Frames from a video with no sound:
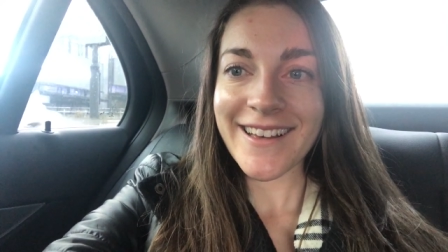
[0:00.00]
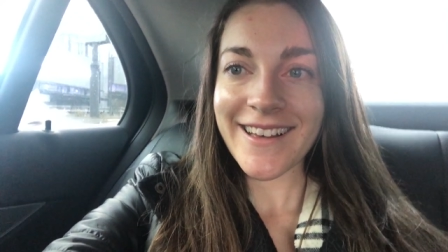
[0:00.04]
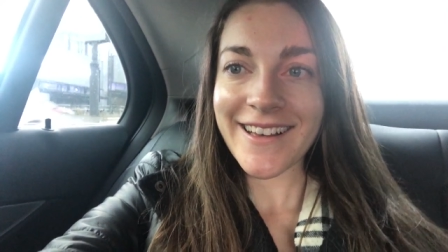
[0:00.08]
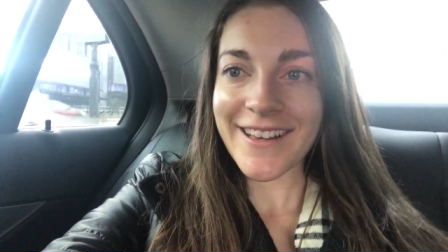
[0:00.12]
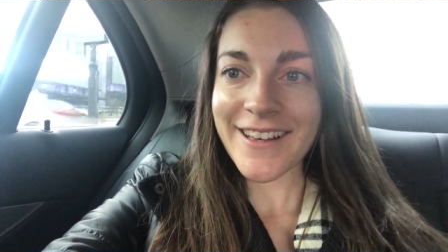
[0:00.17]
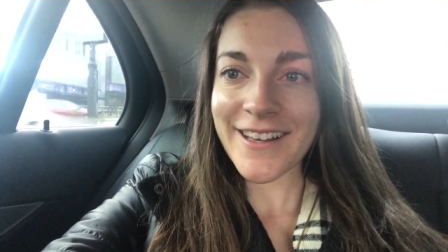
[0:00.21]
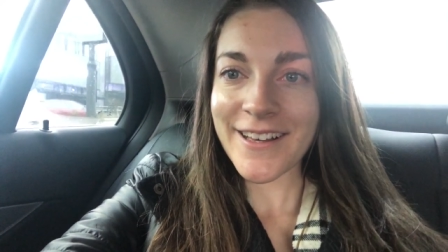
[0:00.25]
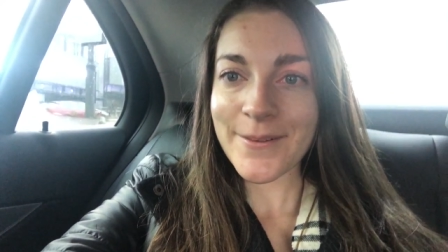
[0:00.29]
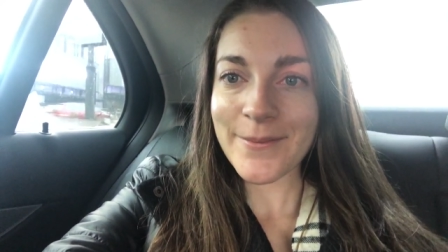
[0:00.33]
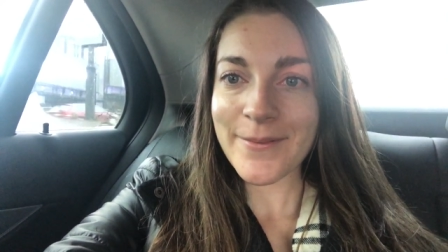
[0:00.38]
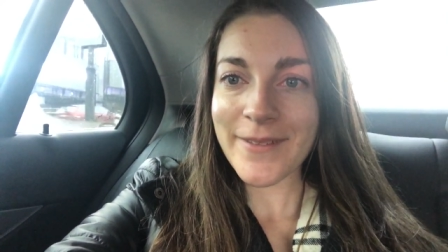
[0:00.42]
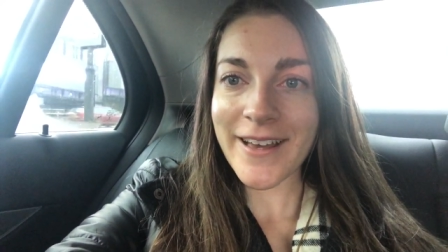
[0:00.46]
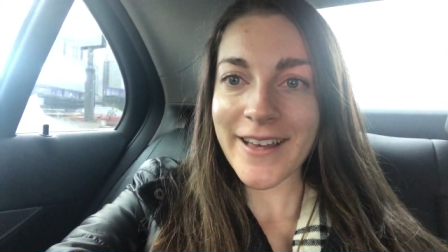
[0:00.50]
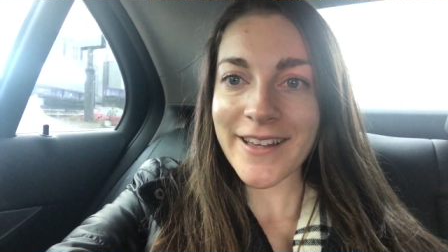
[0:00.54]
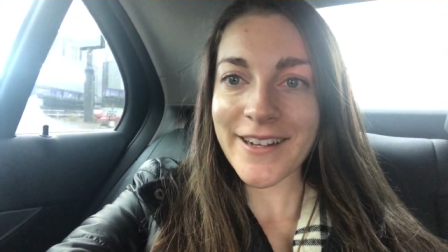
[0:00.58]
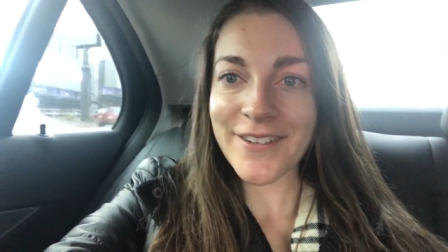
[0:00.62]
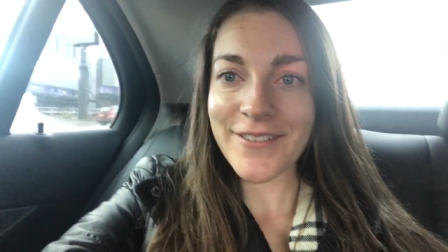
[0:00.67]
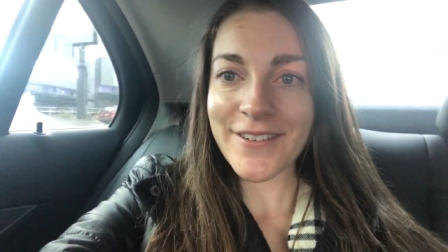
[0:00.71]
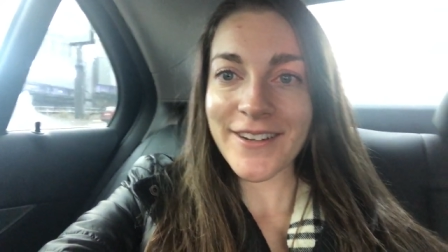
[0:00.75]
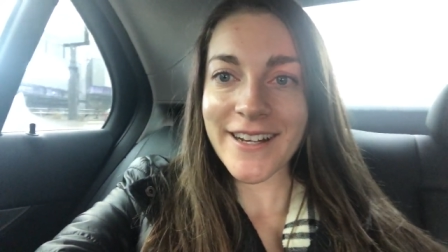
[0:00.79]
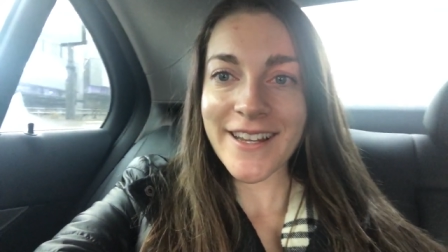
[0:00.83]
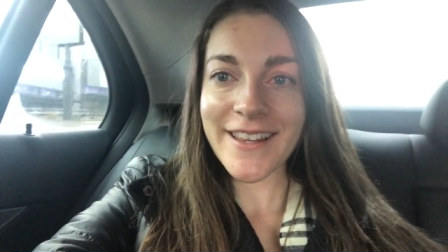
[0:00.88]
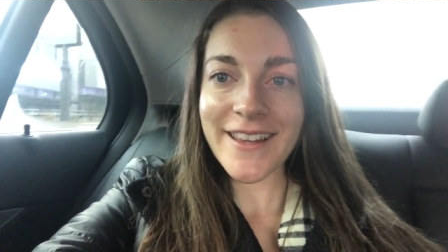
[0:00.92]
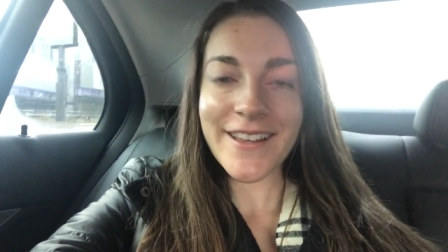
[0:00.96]
um, on our
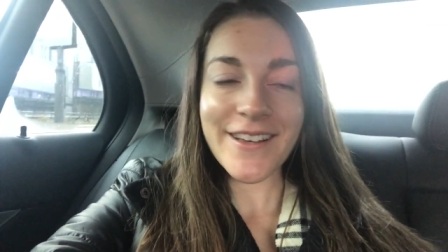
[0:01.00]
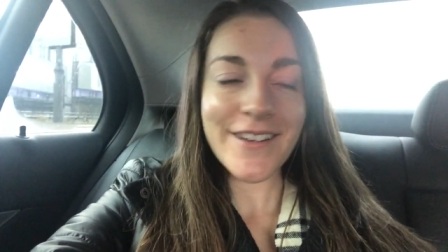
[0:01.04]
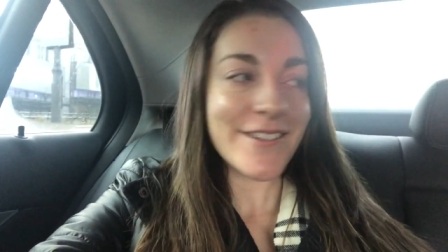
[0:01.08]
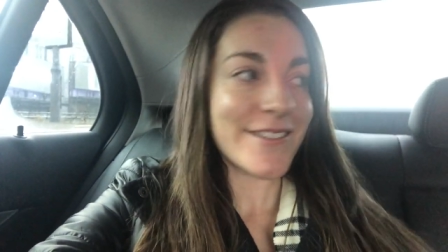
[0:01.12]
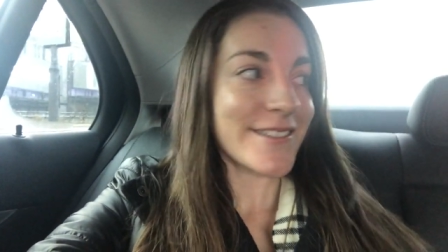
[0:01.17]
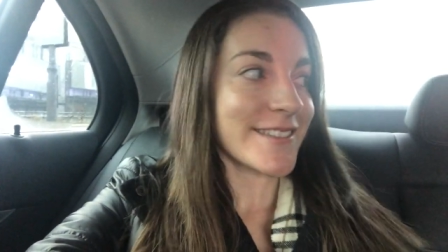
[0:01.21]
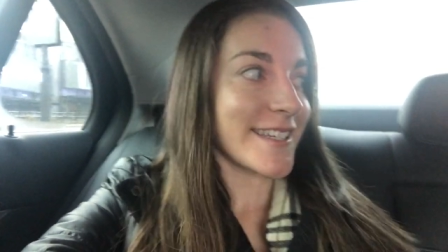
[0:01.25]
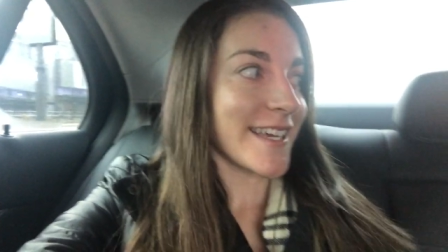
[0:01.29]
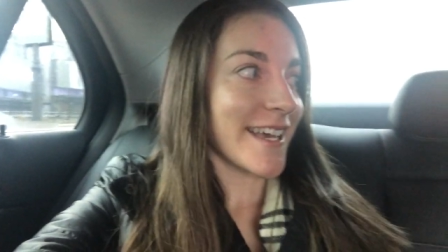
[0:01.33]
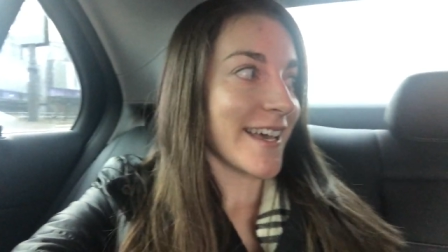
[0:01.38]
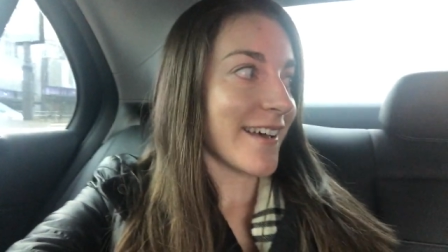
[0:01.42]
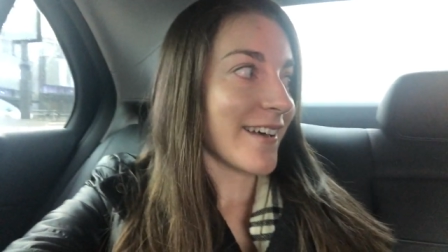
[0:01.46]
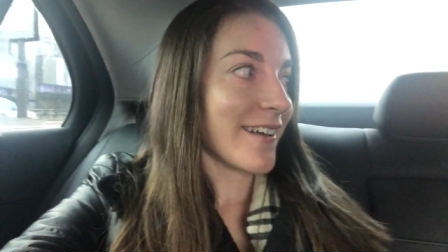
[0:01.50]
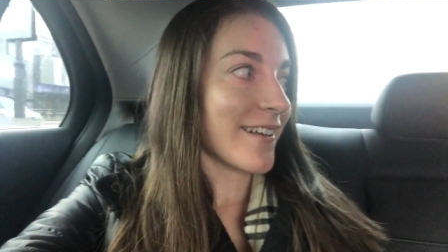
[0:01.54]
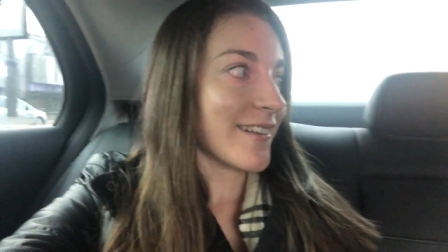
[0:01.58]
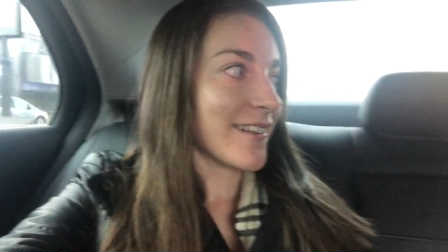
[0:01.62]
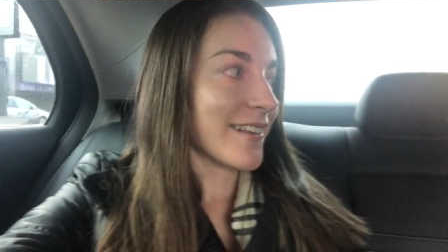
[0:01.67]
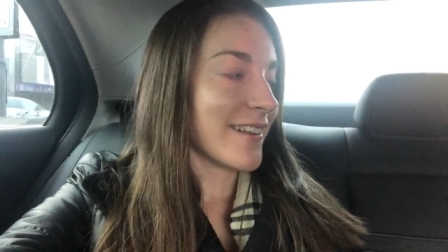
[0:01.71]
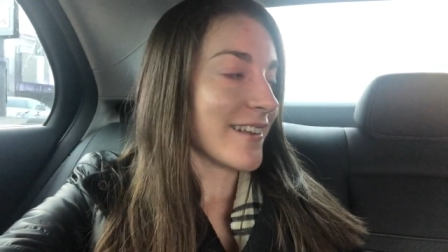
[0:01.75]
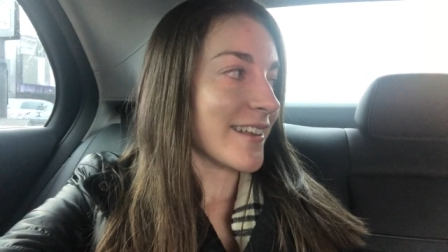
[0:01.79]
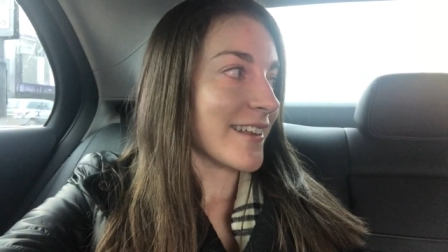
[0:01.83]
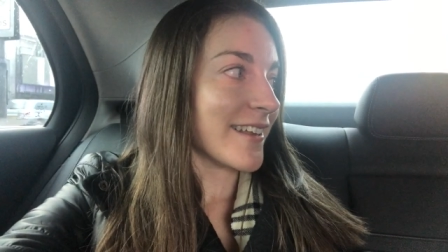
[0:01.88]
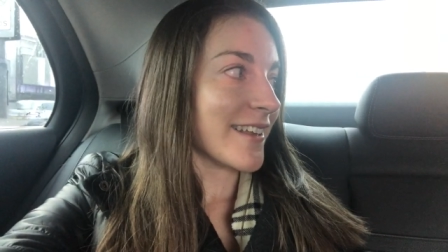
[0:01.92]
way to the hotel.